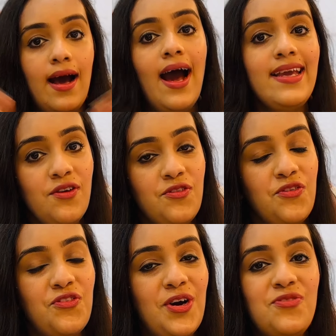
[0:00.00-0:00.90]
Hi
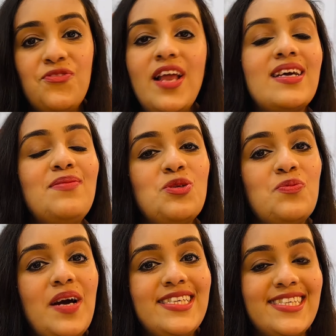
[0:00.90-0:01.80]
everyone, welcome to
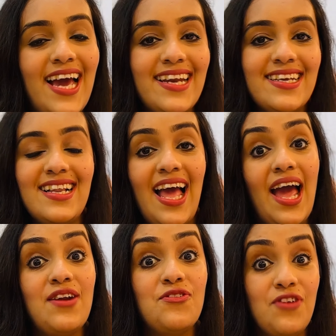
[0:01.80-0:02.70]
my channel
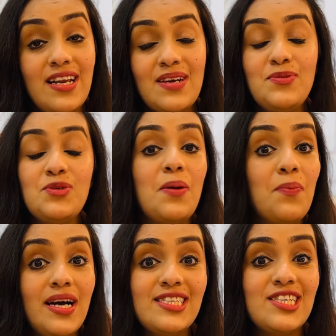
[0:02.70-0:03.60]
and welcome to the
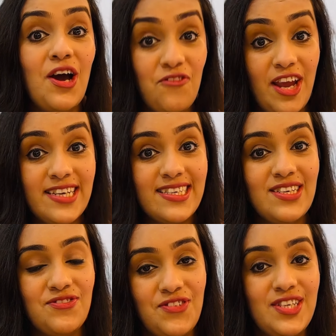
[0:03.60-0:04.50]
much
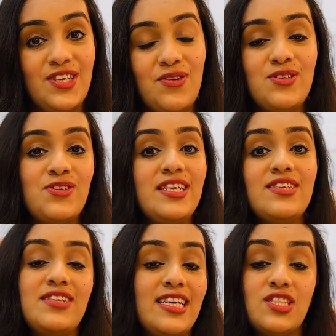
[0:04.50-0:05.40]
awaited video. So in
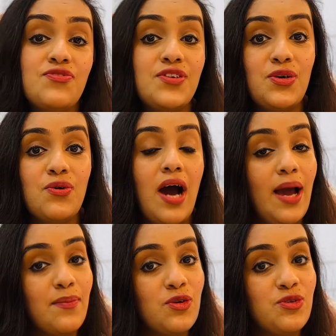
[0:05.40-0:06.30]
today's video,
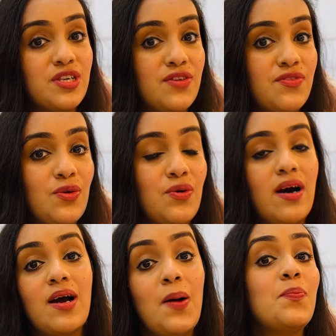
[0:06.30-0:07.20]
I'm going to give you a
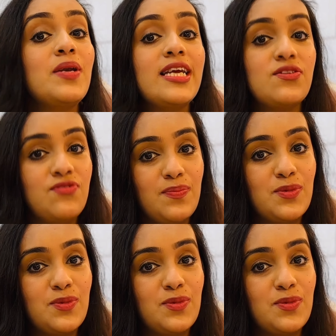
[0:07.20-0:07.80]
complete flip